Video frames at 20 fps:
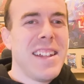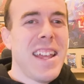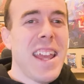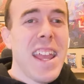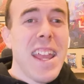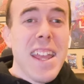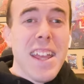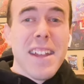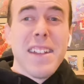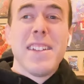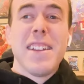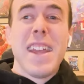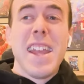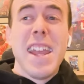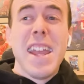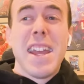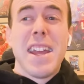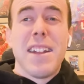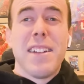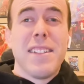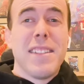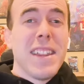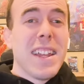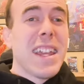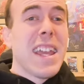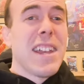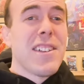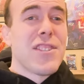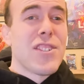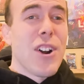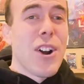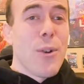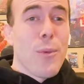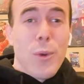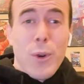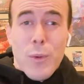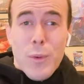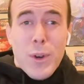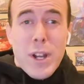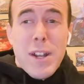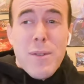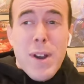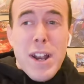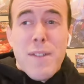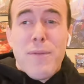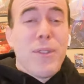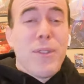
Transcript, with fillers: yeah, and and the Kickstarter. We're we're getting ready to